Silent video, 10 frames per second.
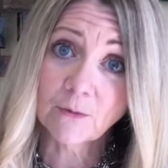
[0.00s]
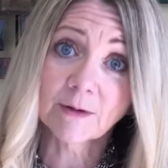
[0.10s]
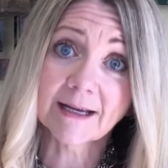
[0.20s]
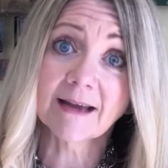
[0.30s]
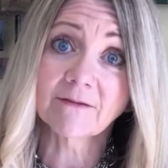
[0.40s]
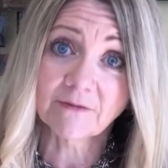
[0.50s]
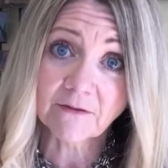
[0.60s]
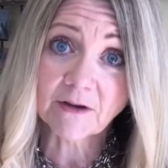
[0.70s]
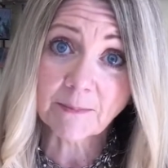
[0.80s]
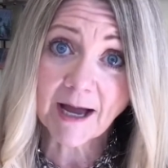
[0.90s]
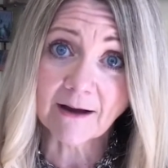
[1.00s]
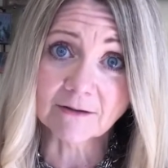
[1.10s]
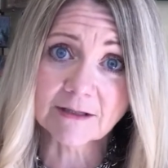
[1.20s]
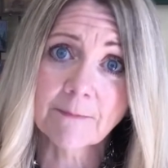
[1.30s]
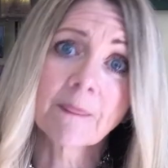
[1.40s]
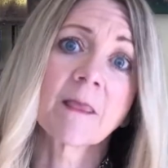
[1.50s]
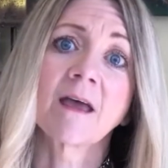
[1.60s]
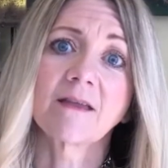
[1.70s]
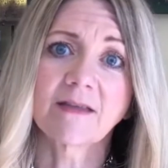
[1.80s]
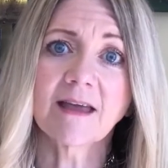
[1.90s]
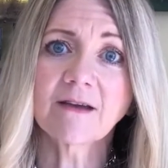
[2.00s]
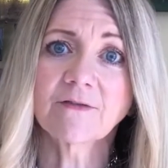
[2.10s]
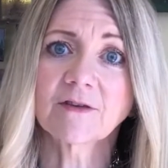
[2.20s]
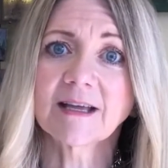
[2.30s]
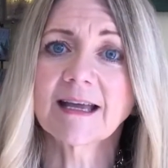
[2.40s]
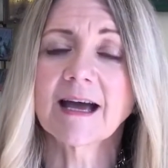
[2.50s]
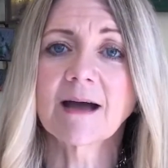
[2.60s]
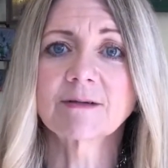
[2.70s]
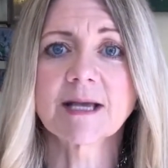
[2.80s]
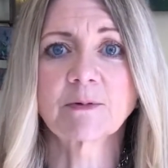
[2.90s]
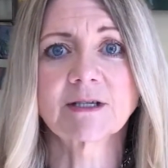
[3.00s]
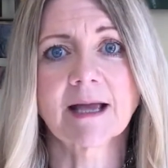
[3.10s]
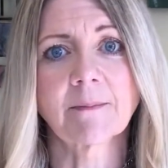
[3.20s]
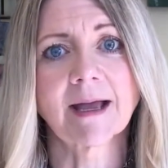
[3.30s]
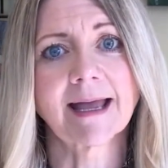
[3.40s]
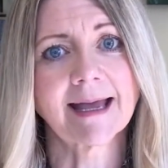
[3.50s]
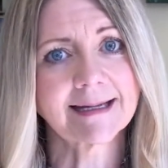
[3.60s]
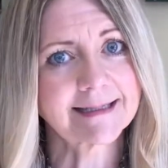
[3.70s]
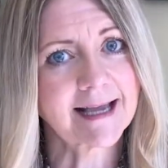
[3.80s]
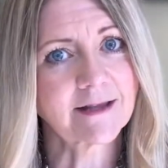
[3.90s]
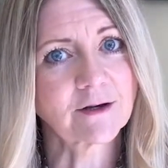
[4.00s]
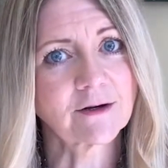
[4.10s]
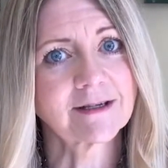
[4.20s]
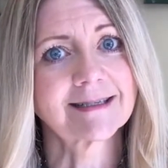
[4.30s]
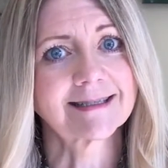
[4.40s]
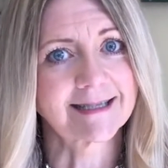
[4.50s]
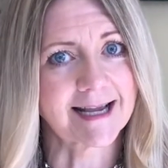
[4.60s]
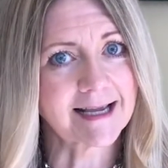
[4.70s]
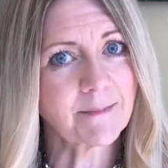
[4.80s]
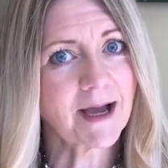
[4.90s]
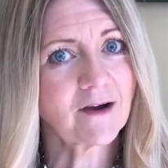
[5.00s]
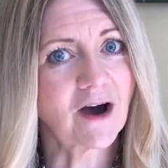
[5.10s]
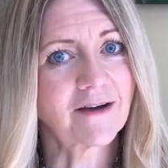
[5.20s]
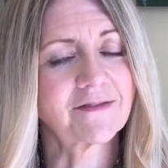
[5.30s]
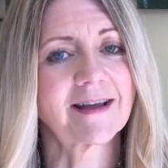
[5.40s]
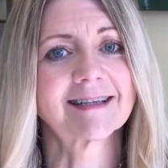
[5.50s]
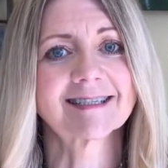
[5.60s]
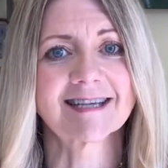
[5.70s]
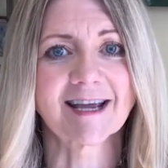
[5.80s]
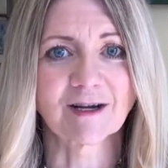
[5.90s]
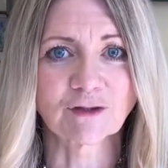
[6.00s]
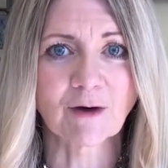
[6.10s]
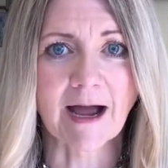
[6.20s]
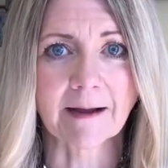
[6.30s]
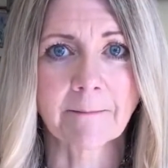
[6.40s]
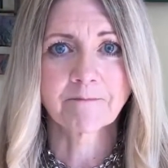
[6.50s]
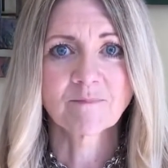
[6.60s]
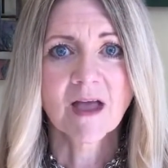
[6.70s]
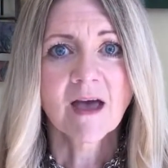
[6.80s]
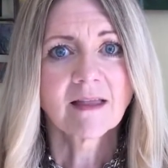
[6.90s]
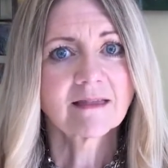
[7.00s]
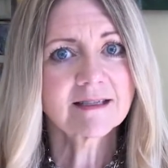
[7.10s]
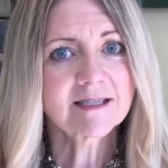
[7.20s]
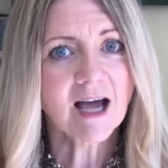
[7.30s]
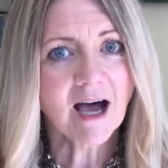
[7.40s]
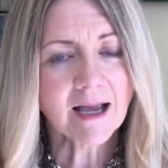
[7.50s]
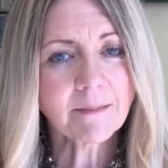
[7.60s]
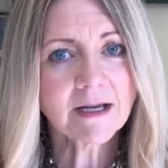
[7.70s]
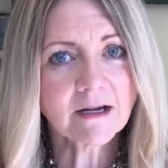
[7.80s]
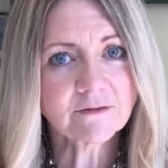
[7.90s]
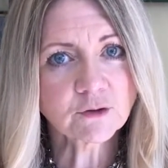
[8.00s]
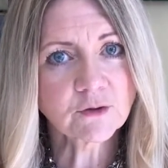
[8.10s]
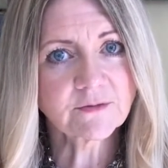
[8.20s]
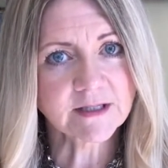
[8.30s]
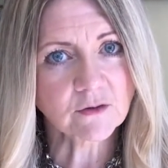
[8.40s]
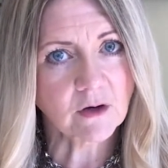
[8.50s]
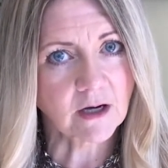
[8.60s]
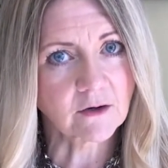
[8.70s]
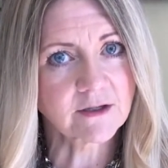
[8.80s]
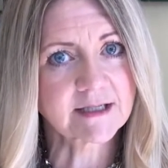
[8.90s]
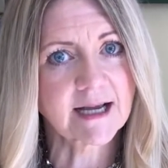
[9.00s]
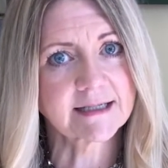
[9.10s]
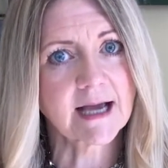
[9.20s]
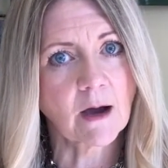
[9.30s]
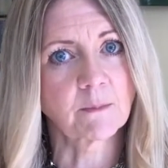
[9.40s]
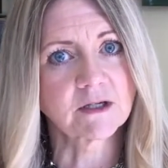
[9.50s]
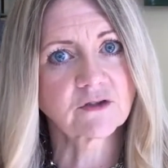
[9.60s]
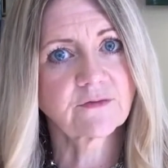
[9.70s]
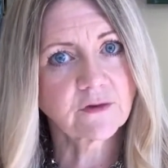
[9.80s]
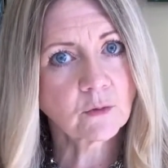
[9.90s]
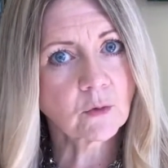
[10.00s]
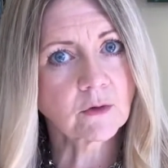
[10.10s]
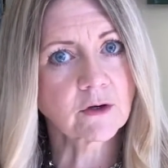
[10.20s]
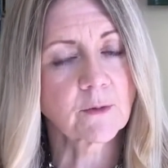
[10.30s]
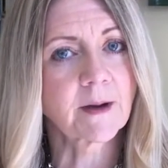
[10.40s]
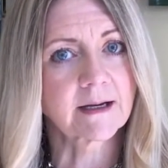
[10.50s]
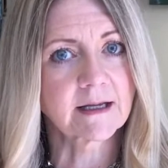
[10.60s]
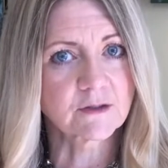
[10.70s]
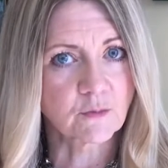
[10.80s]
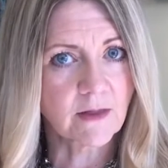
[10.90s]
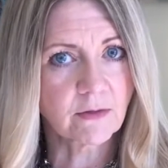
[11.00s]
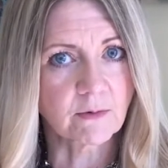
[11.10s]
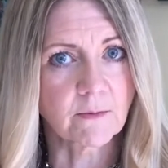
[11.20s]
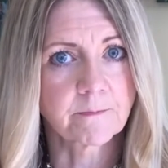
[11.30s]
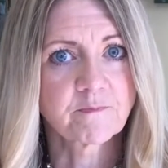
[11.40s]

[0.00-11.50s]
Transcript: regained 50 pounds. Thankfully, I was able to get my head together, take it back off, and stay on track. The timing of true physical hunger is tied to how much fuel your body has run through.